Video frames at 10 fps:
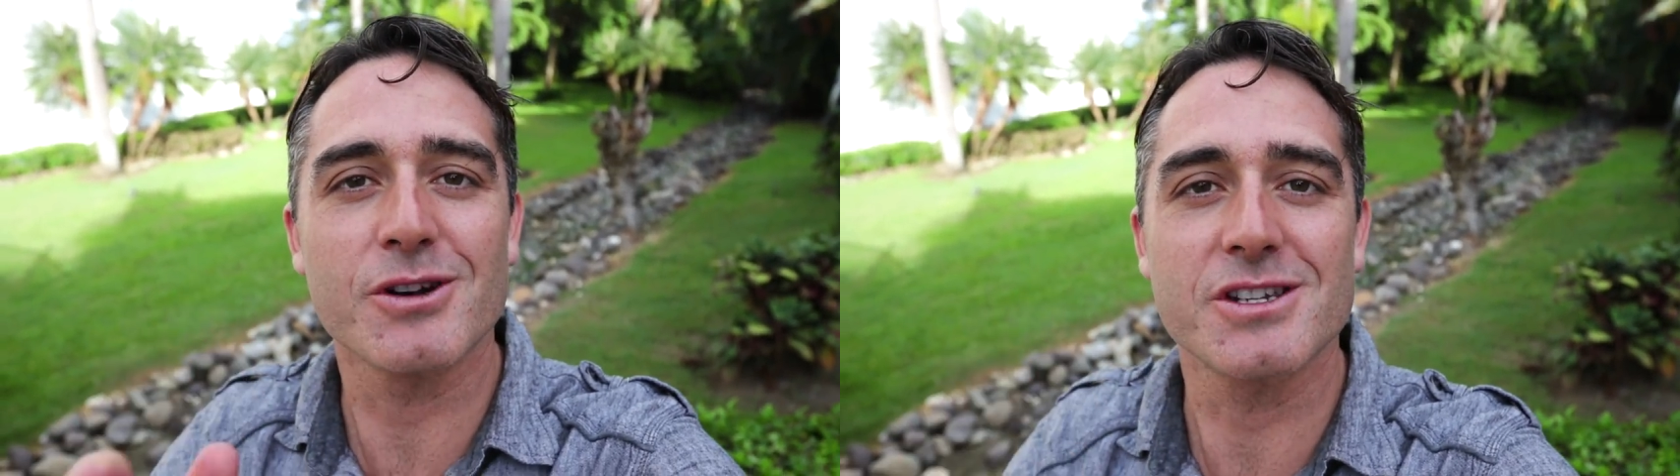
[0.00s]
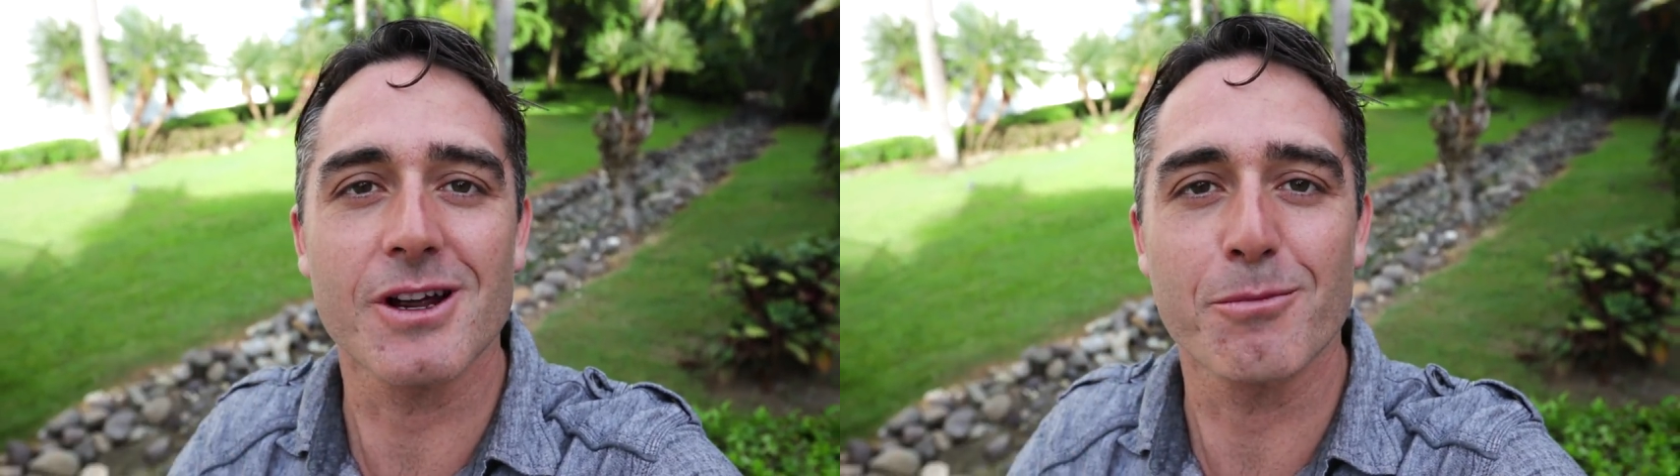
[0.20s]

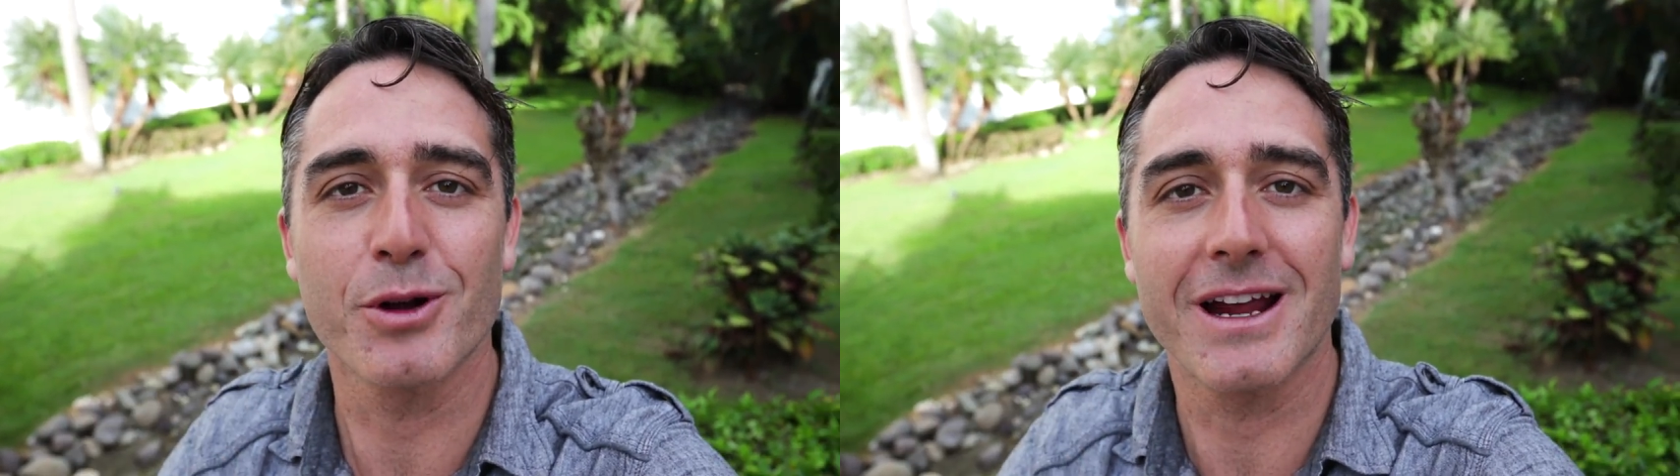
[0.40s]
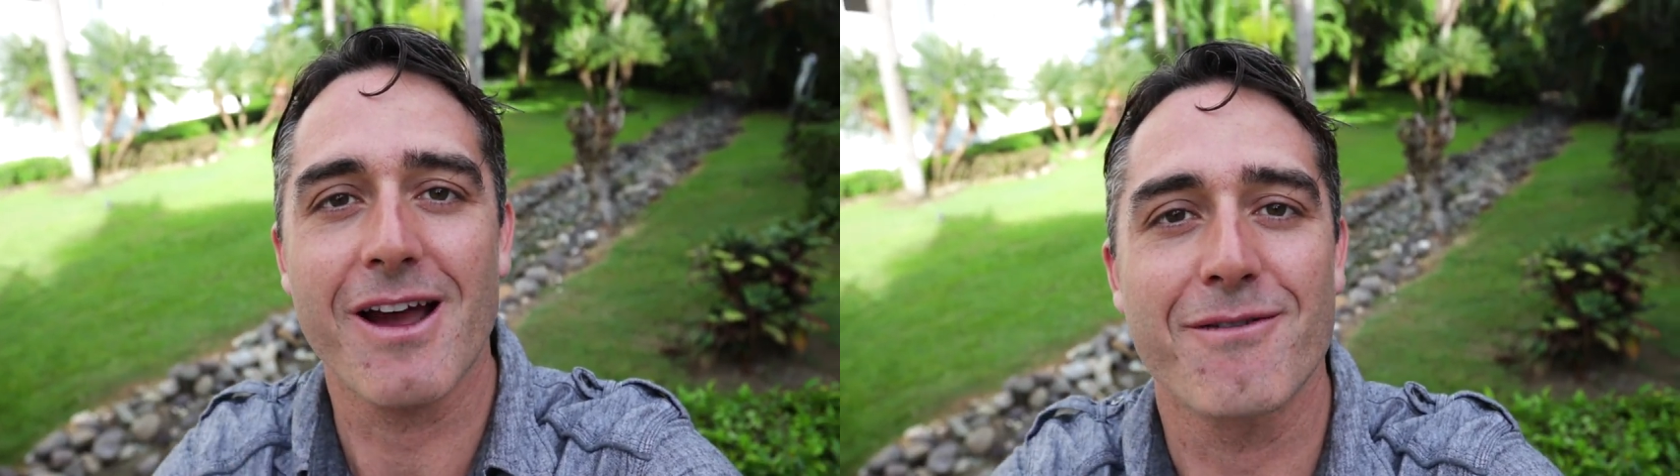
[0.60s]
gonna start
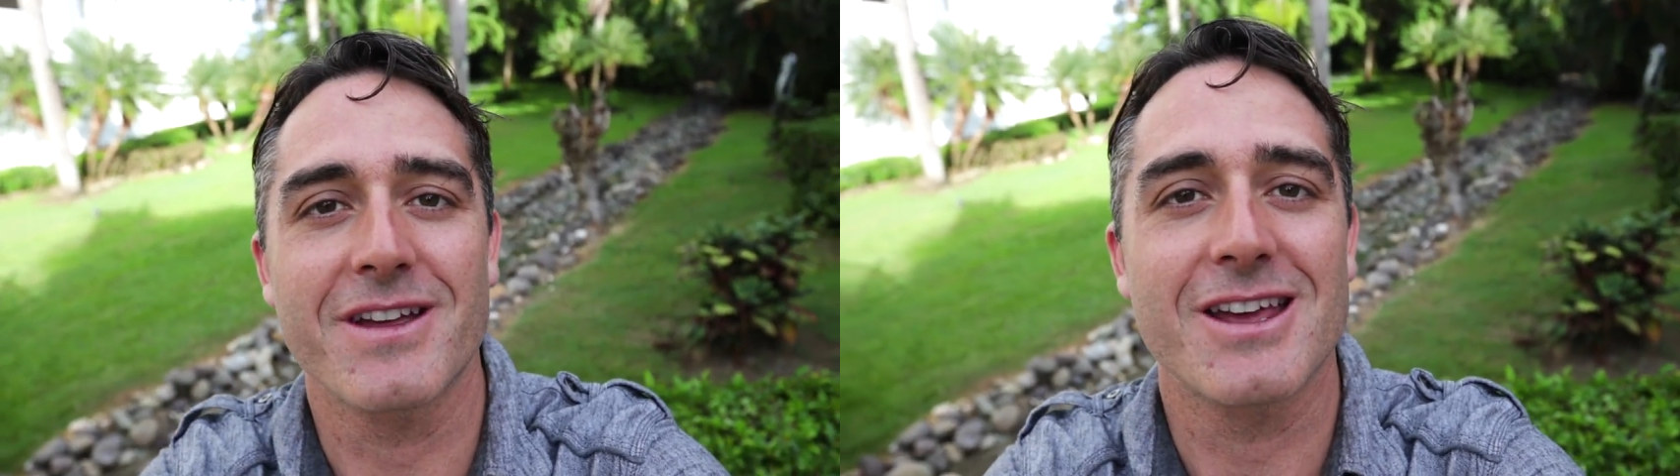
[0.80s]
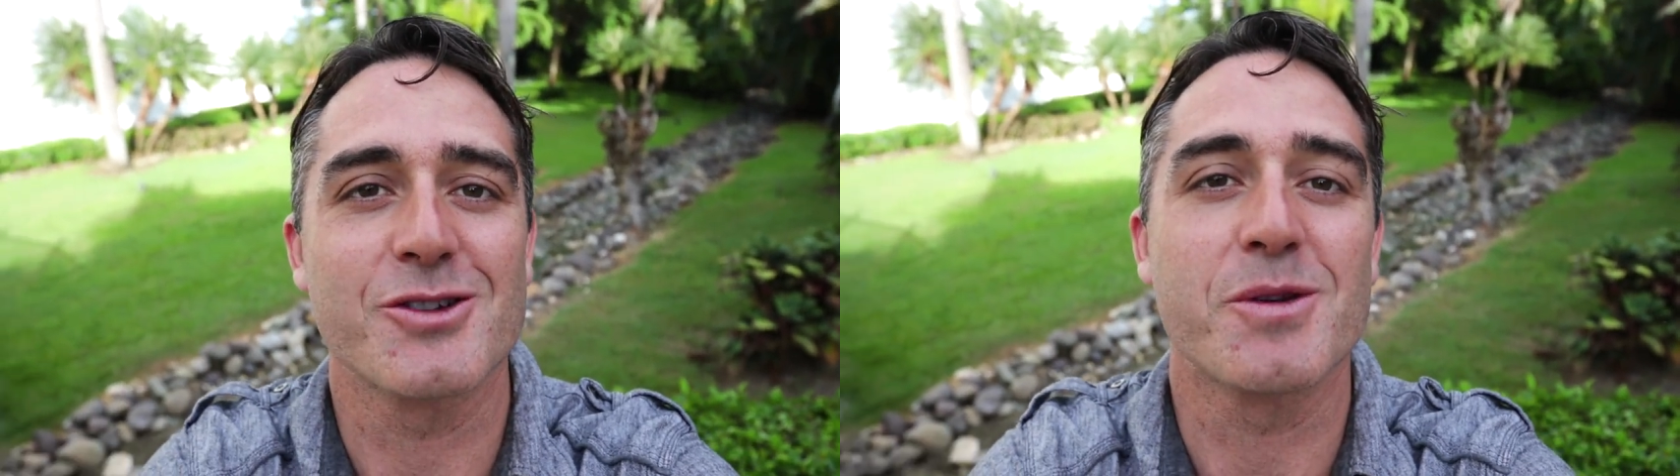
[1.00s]
putting out
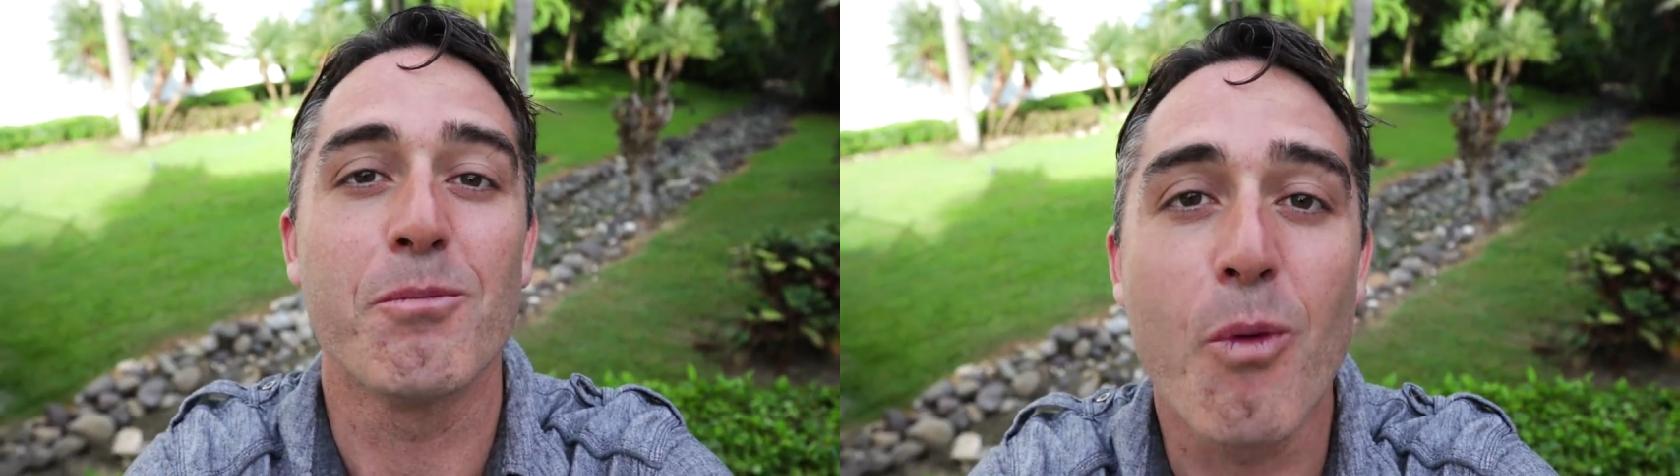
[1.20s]
videos